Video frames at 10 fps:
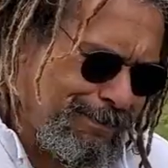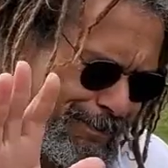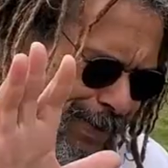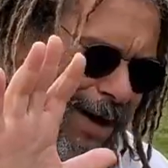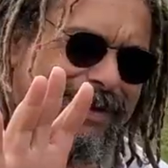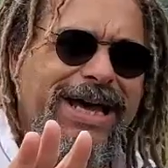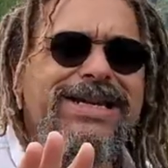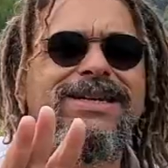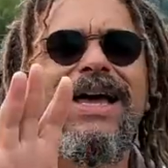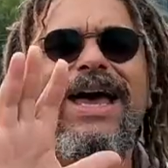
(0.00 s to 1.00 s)
But I'm
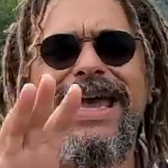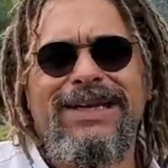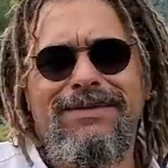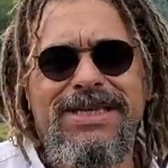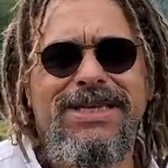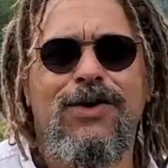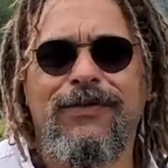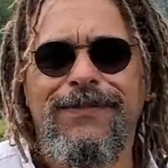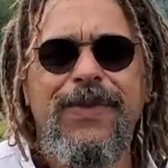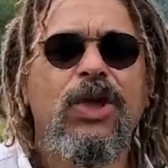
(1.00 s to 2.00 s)
getting ahead of myself.
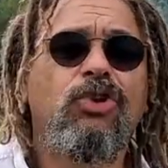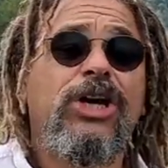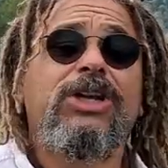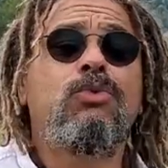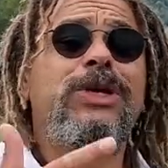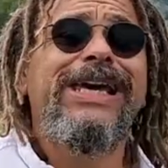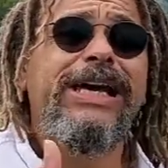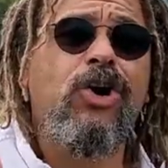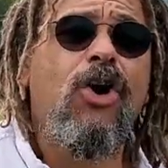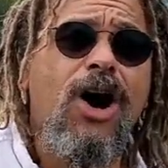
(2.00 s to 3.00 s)
Look, I don't want to get
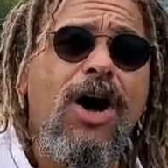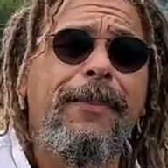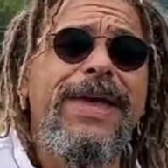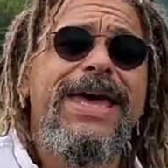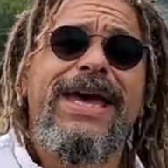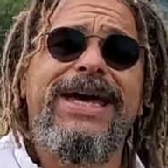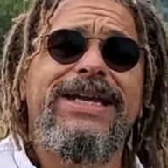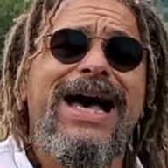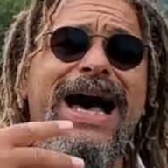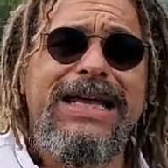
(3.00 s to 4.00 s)
caught up
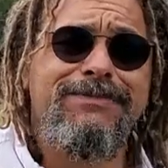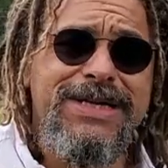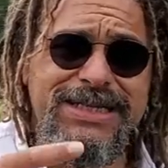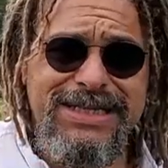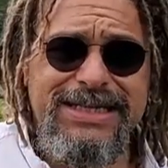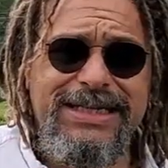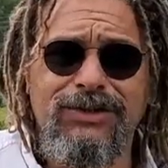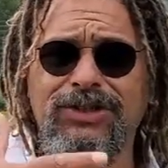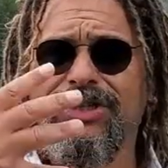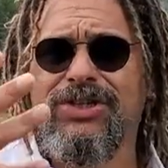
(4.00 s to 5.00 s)
in admin detail
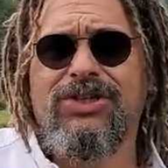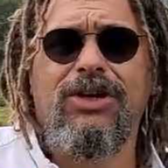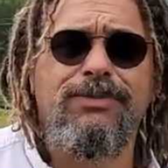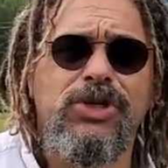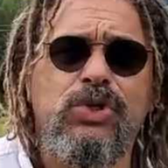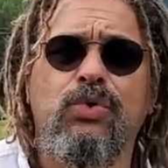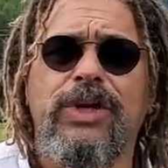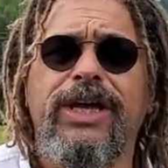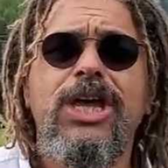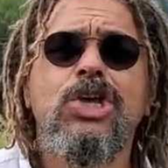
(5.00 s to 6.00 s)
to disturb the
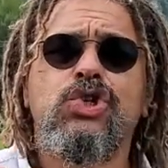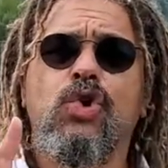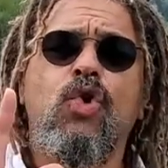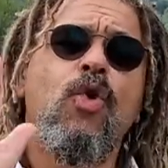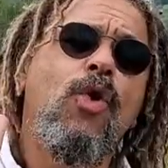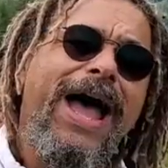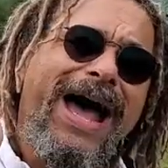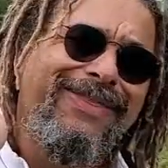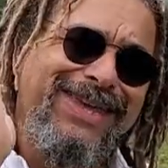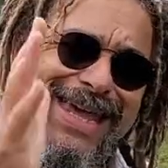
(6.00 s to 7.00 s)
story, so
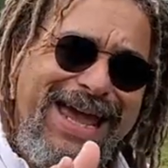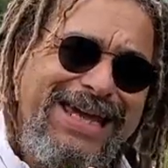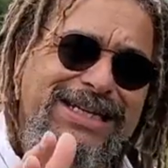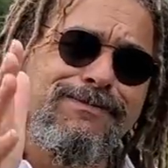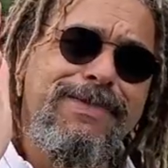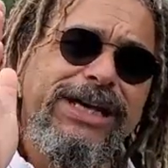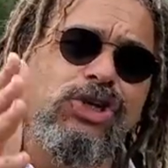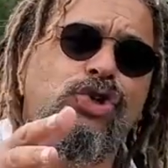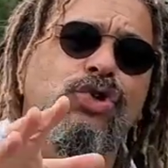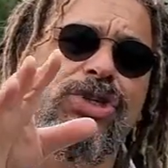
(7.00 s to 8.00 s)
at the end, make
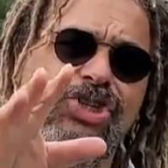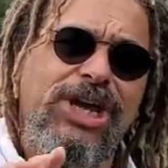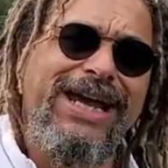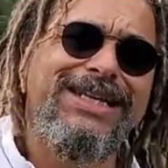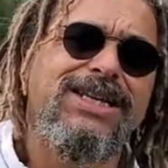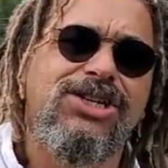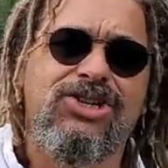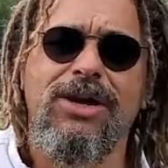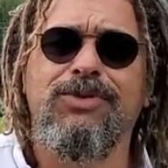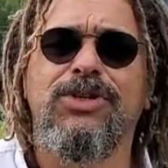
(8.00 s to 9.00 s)
sure to check in the
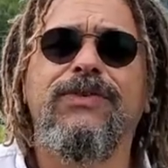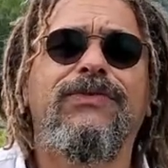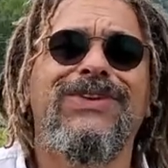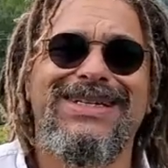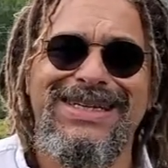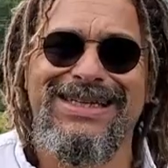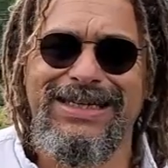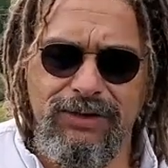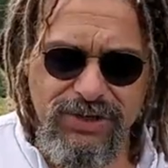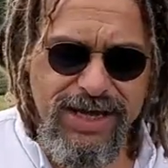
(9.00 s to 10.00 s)
description for
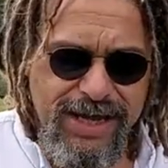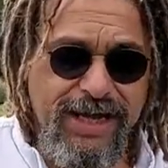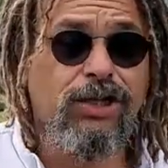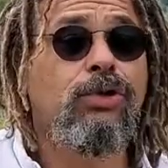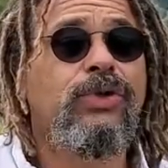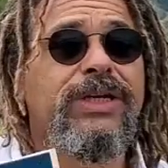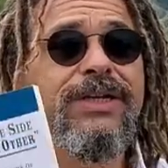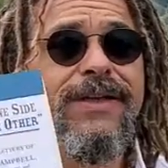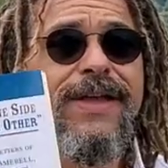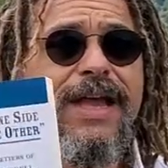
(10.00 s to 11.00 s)
details, including
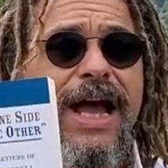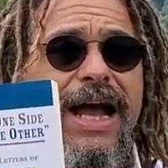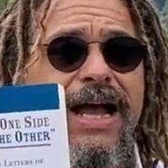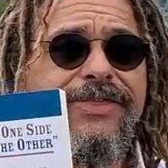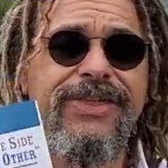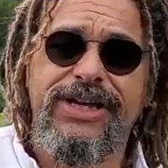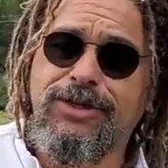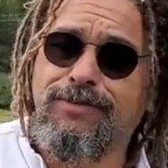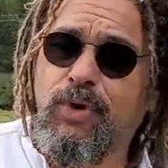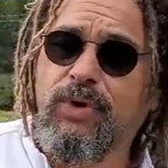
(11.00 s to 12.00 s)
this
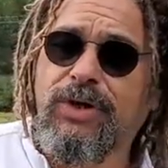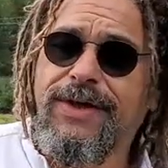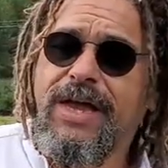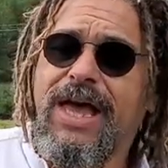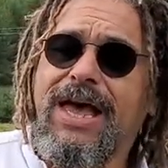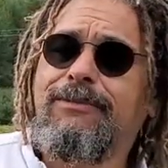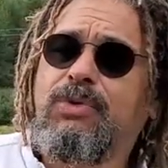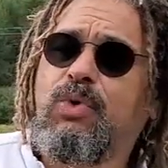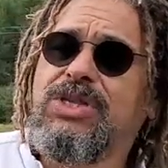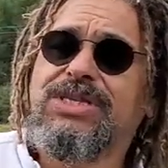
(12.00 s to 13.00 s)
book, him on
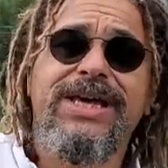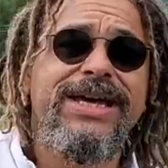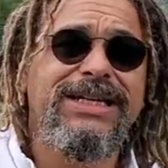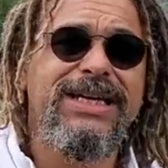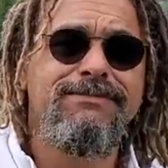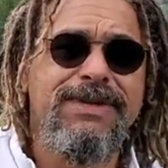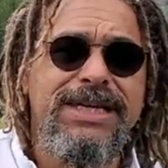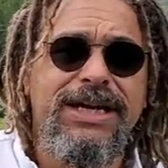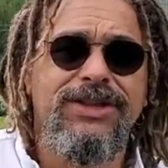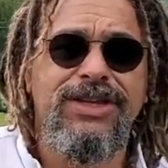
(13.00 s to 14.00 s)
one side and
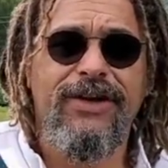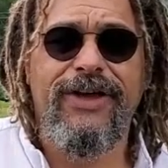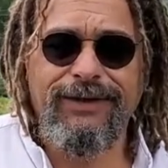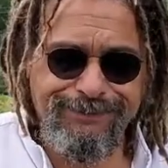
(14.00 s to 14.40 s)
me on the other.